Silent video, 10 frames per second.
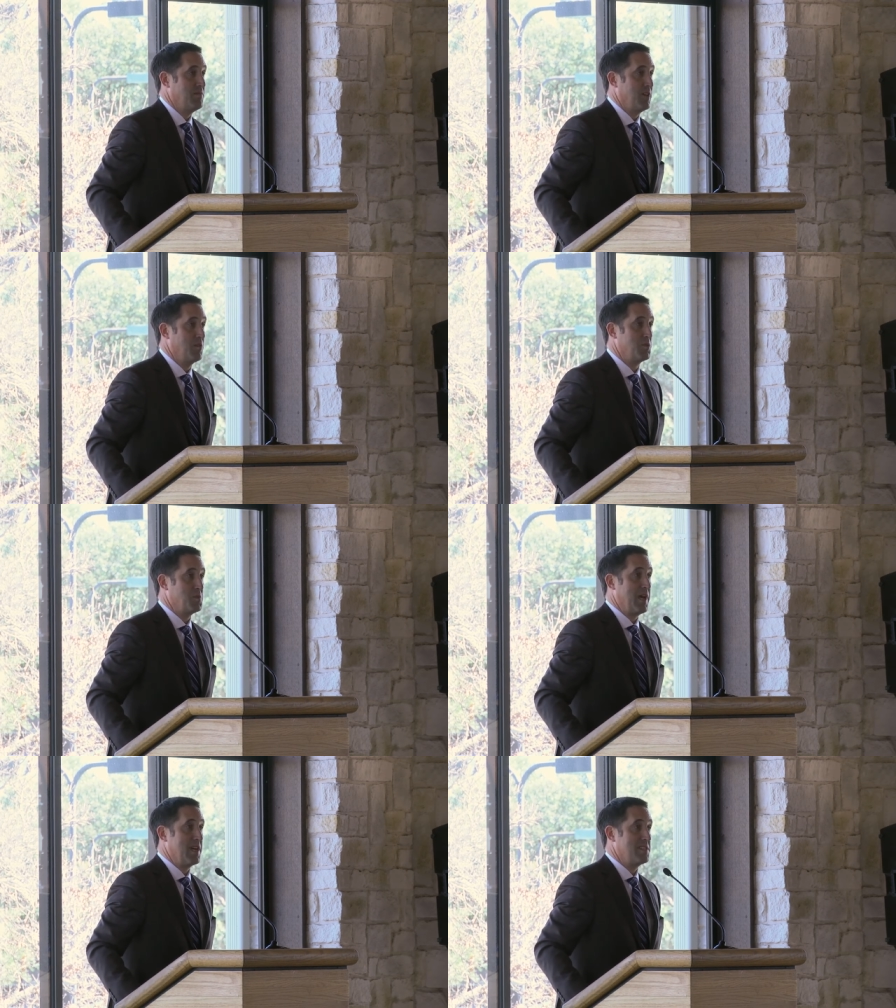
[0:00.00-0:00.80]
It was
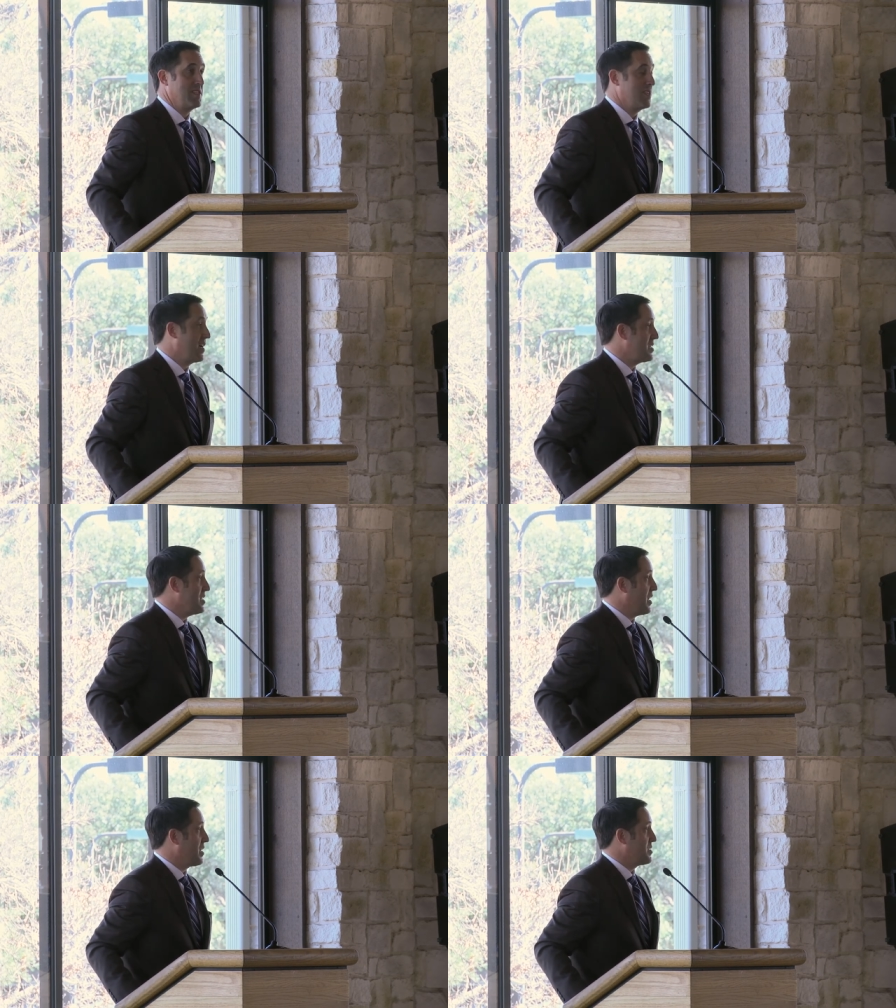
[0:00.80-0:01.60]
passed in
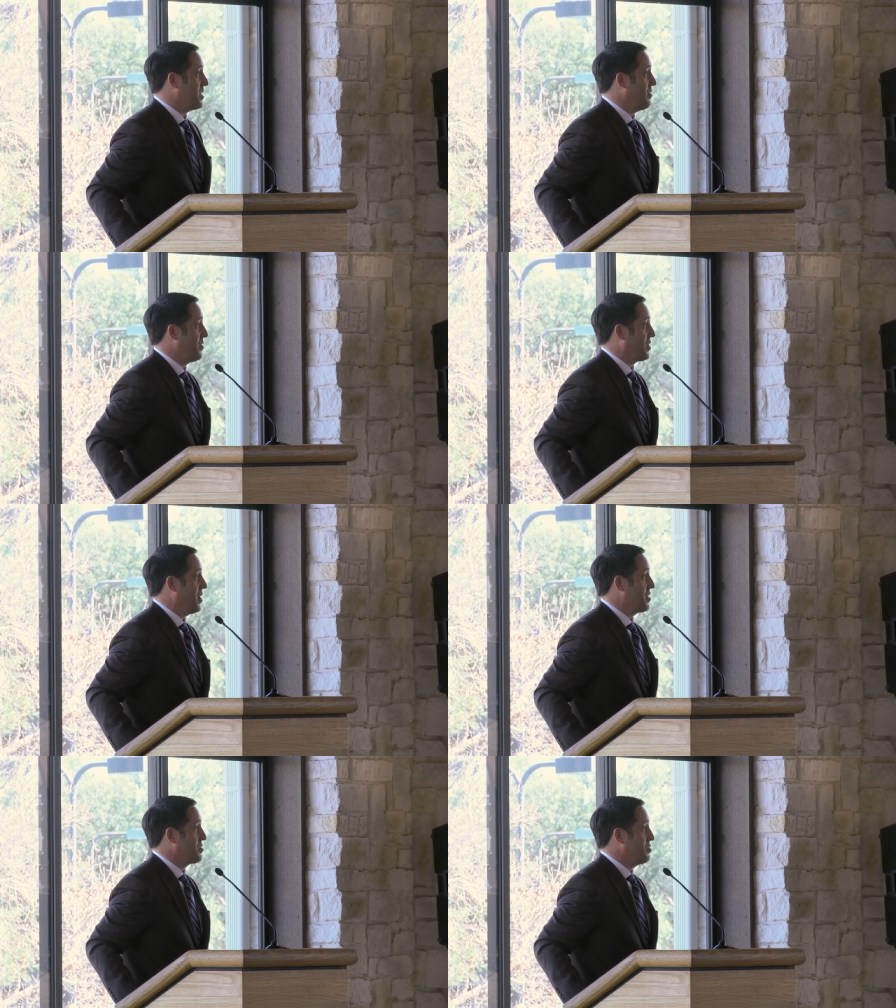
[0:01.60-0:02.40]
nineteen eighty-seven, a
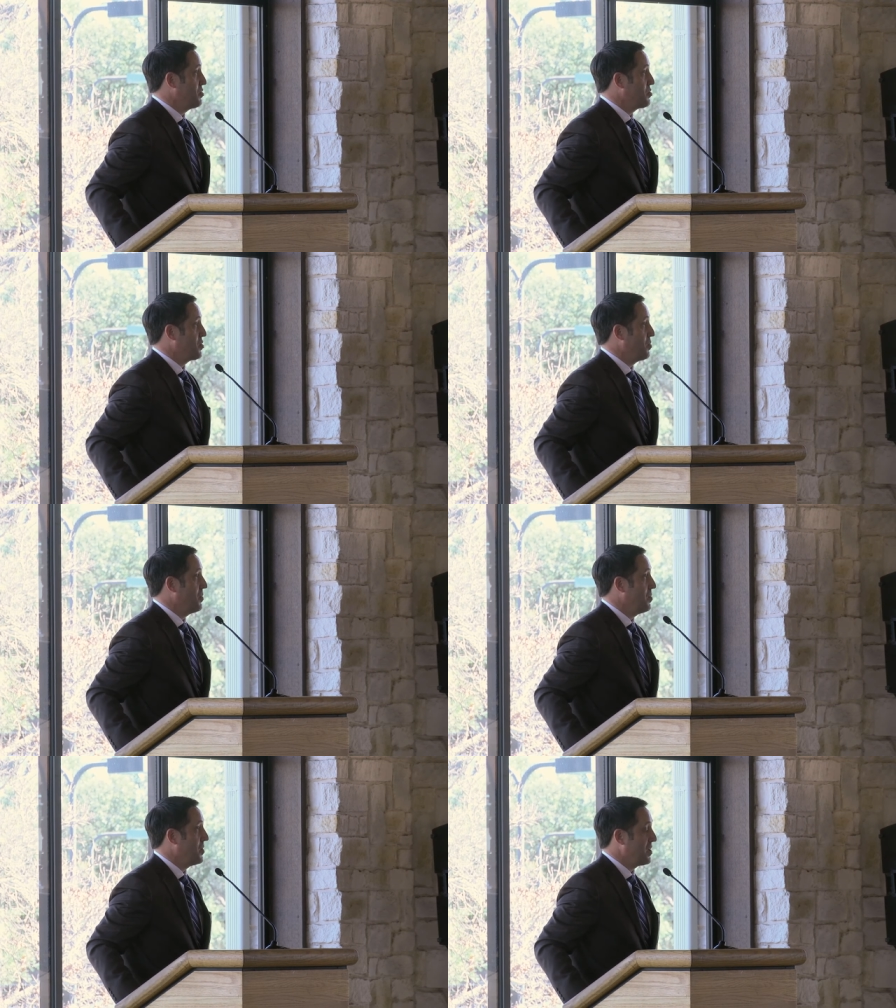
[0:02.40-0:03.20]
constitutional
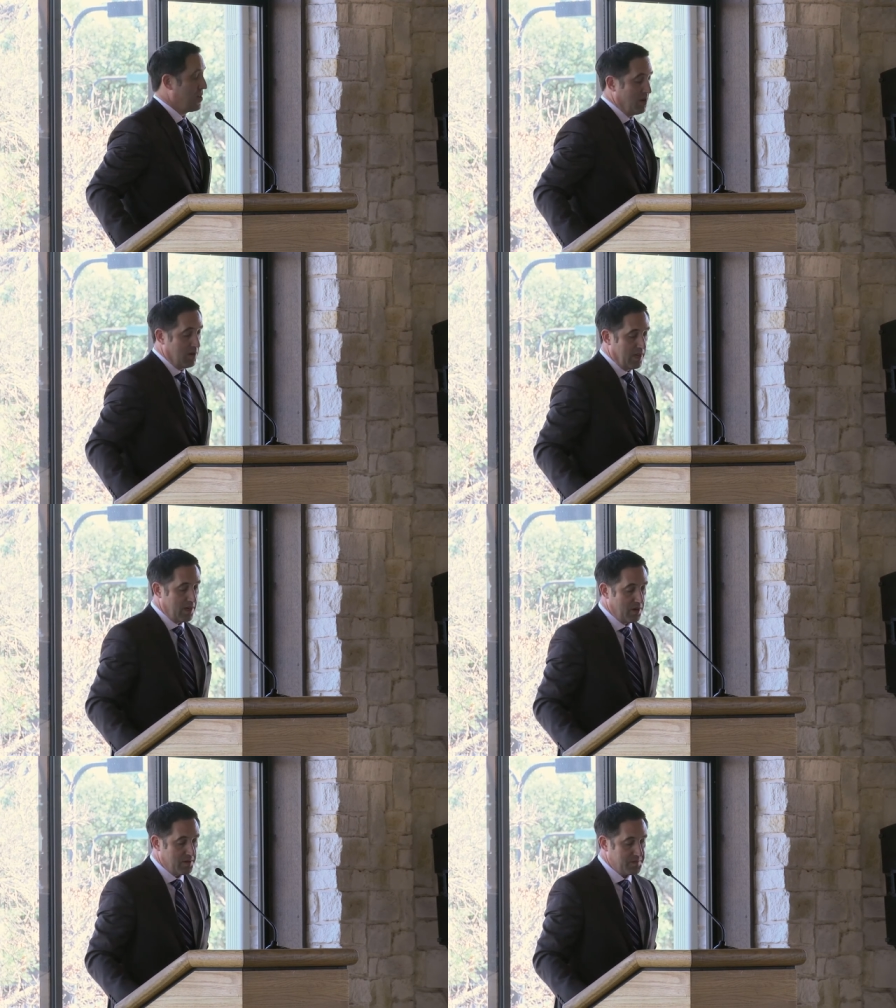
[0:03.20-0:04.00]
amendment a year
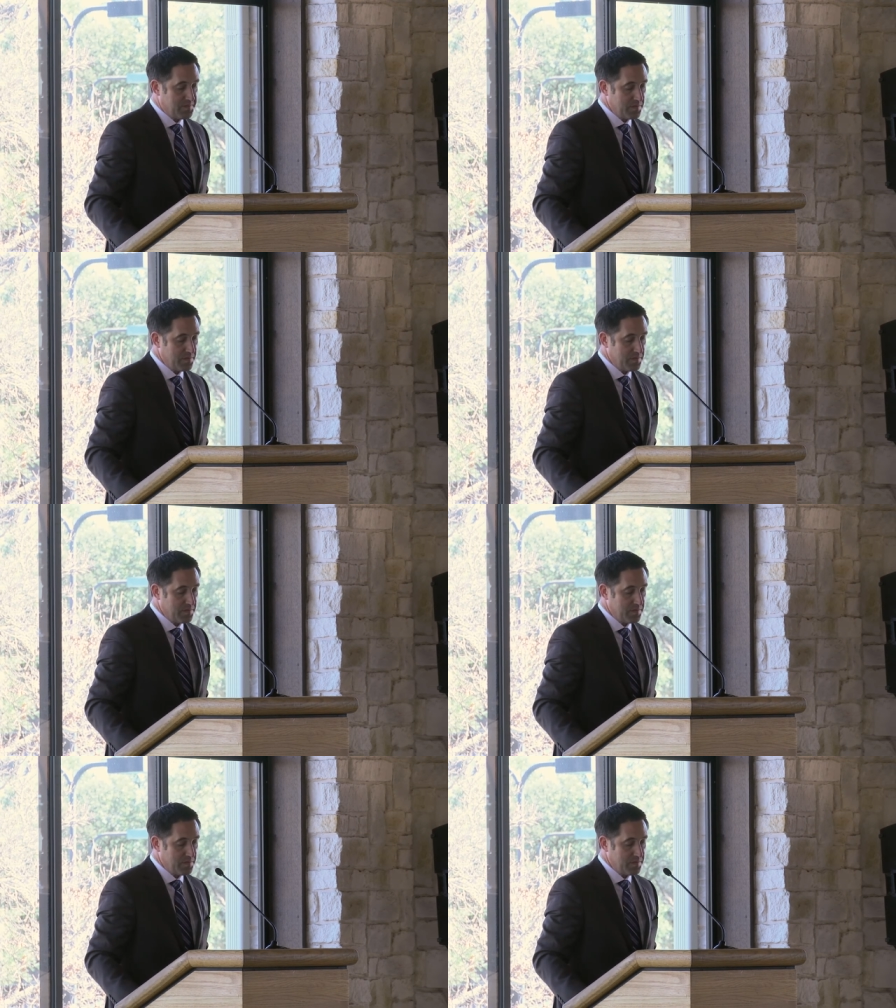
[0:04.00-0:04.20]
later.